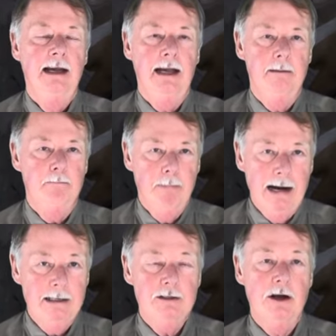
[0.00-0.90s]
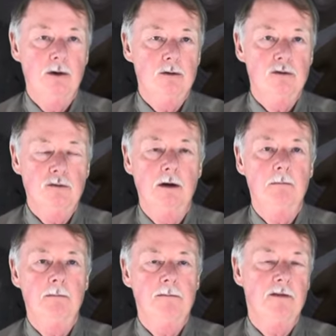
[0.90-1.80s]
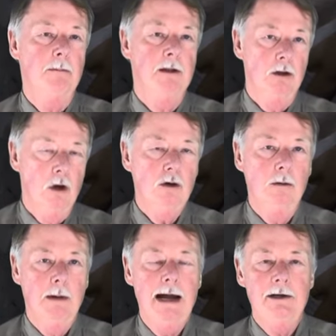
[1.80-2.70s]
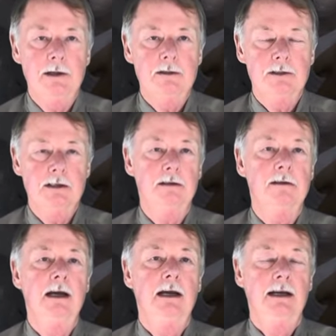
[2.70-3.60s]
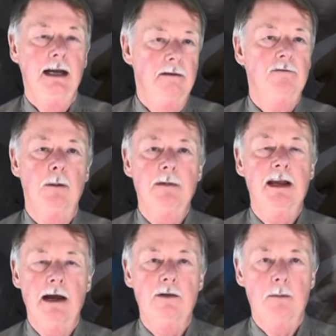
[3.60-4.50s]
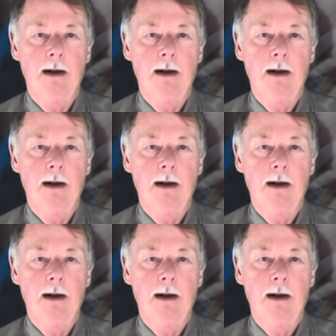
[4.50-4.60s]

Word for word: and buy stones from, from the local miners and, and from the other